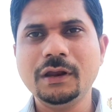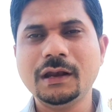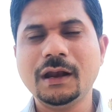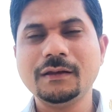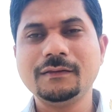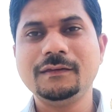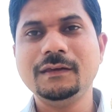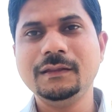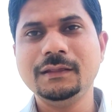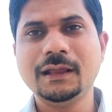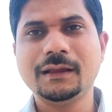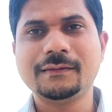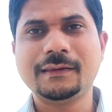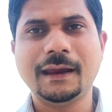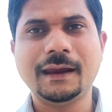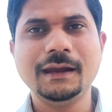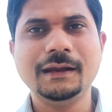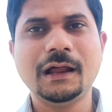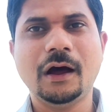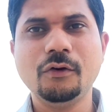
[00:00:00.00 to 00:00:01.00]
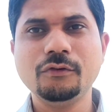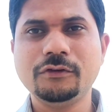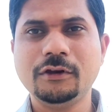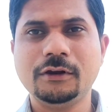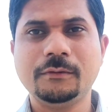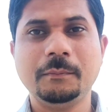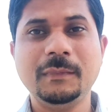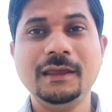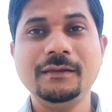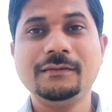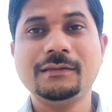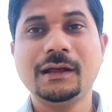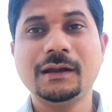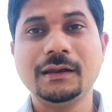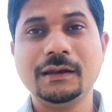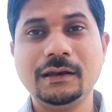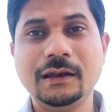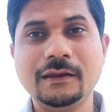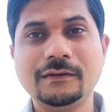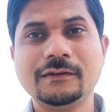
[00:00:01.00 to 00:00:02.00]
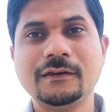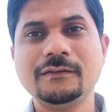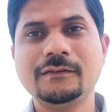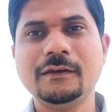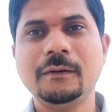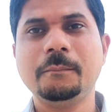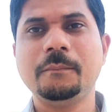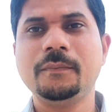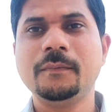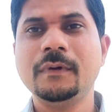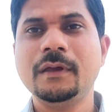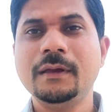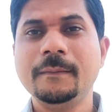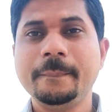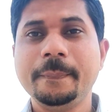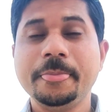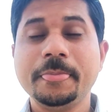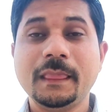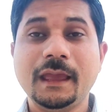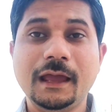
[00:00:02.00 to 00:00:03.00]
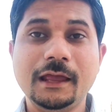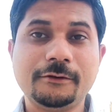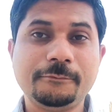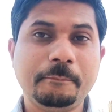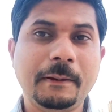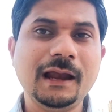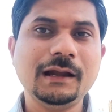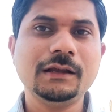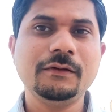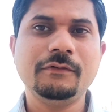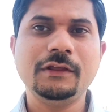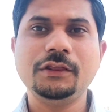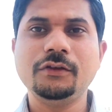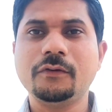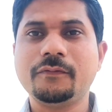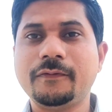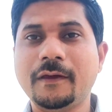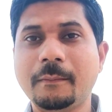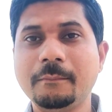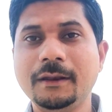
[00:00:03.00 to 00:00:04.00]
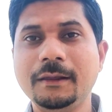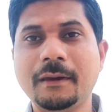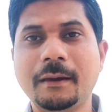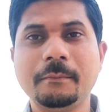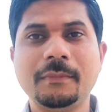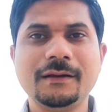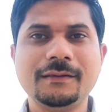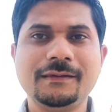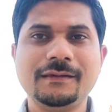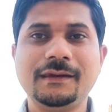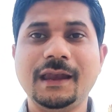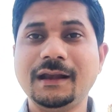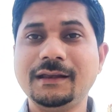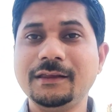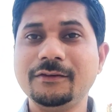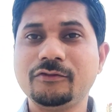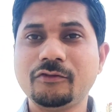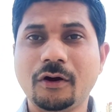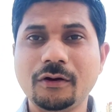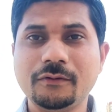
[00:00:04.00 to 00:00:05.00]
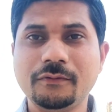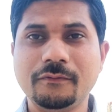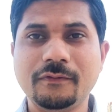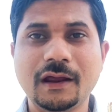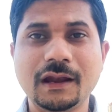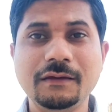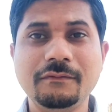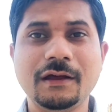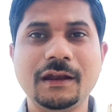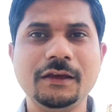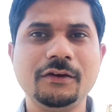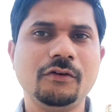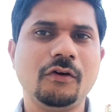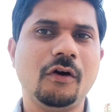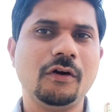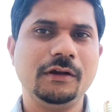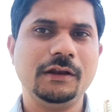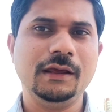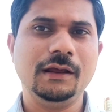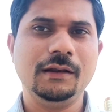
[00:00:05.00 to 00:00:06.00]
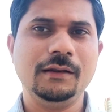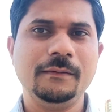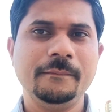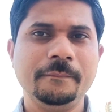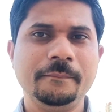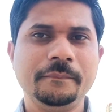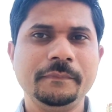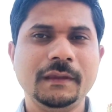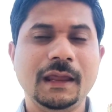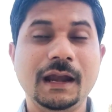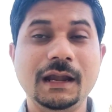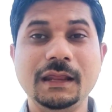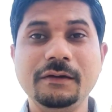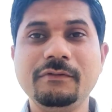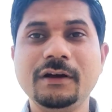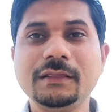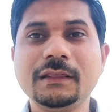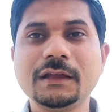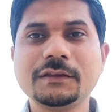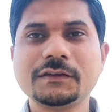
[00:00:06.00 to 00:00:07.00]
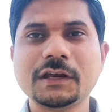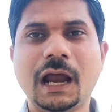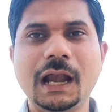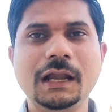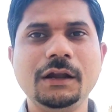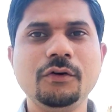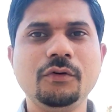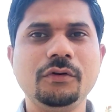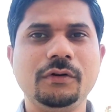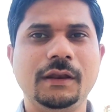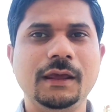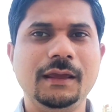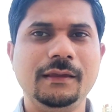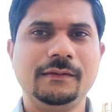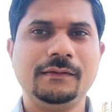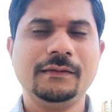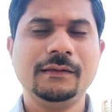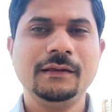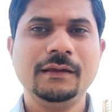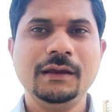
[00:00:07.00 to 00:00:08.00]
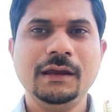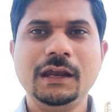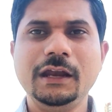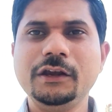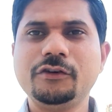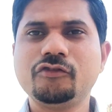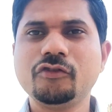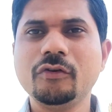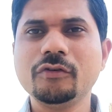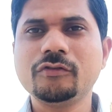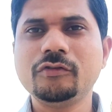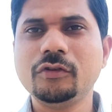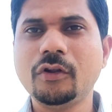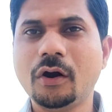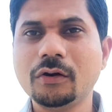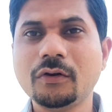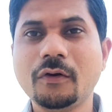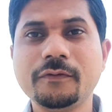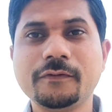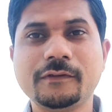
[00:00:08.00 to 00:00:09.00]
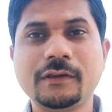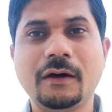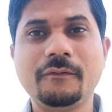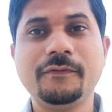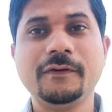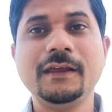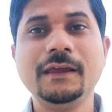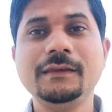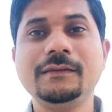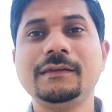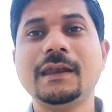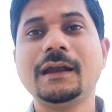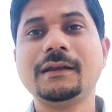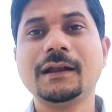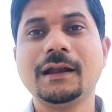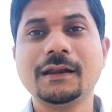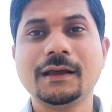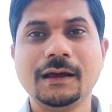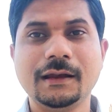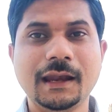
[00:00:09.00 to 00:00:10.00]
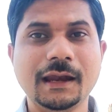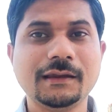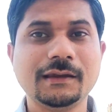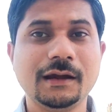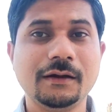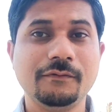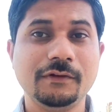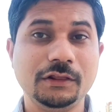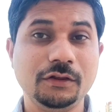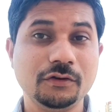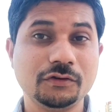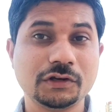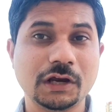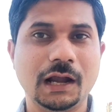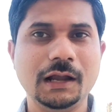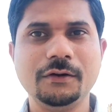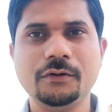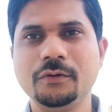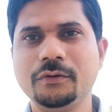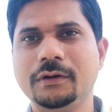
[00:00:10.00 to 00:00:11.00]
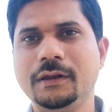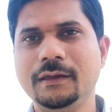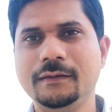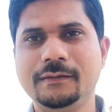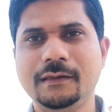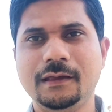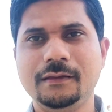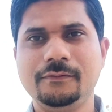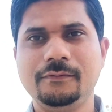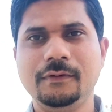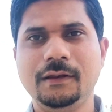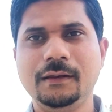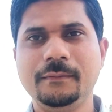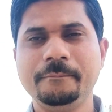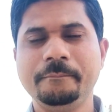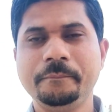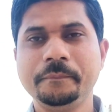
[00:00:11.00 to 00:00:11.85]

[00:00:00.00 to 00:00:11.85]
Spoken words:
energy in the second house, it means the relationship aspect with your family members, that is not very cordial. And even the childhood days, it shows lot of sufferings that are connected with your childhood days as well.